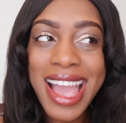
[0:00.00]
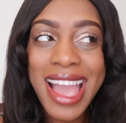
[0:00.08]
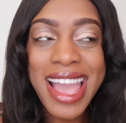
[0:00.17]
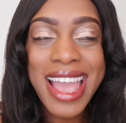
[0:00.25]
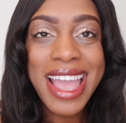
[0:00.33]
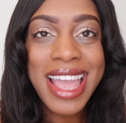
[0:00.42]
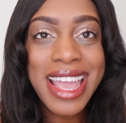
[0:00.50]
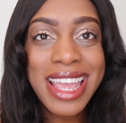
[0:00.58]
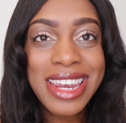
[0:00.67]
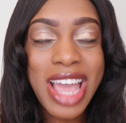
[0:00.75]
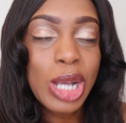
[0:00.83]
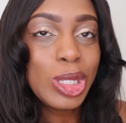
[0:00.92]

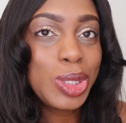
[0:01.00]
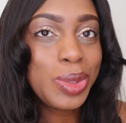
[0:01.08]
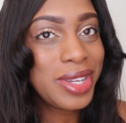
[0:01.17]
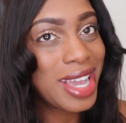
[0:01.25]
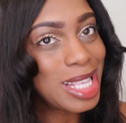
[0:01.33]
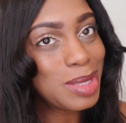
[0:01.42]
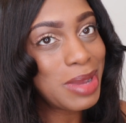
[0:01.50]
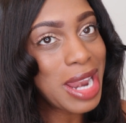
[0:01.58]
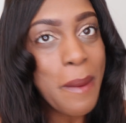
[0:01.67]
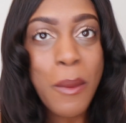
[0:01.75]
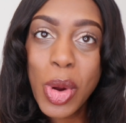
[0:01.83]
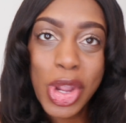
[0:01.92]
and I'll show you guys what
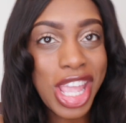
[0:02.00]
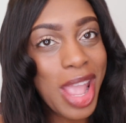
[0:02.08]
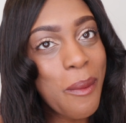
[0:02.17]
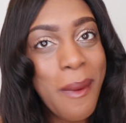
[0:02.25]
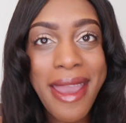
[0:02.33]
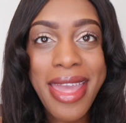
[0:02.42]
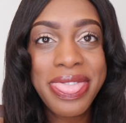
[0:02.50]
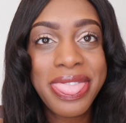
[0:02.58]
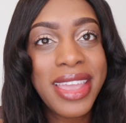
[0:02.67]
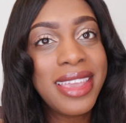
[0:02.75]
I'm working with.